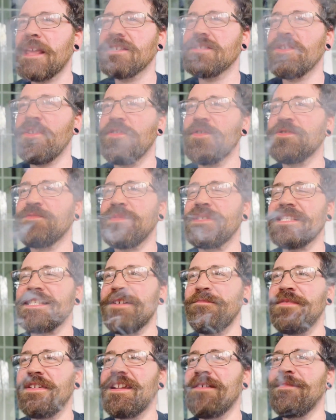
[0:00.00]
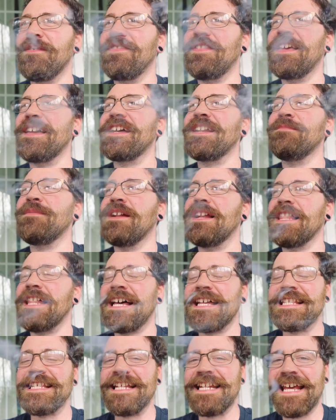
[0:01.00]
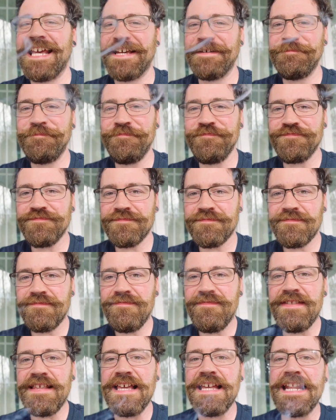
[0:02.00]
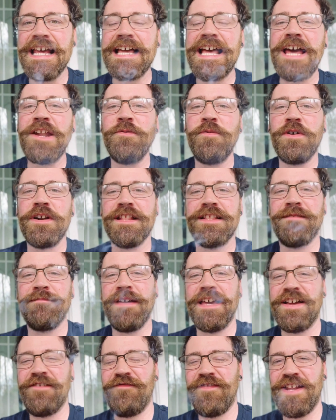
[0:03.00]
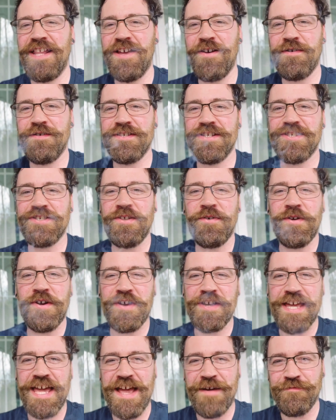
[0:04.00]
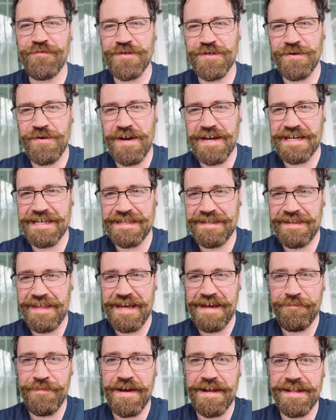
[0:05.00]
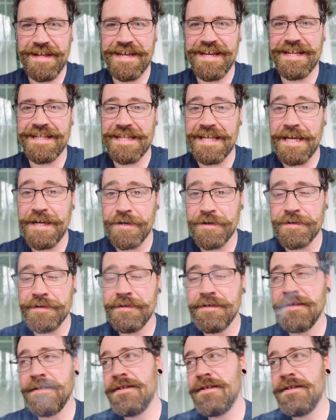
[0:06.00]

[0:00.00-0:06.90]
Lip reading: So there's been something I've been thinking about a lot today, and I kind of wanted to make a video and just throw it on camera so I could think about it again later.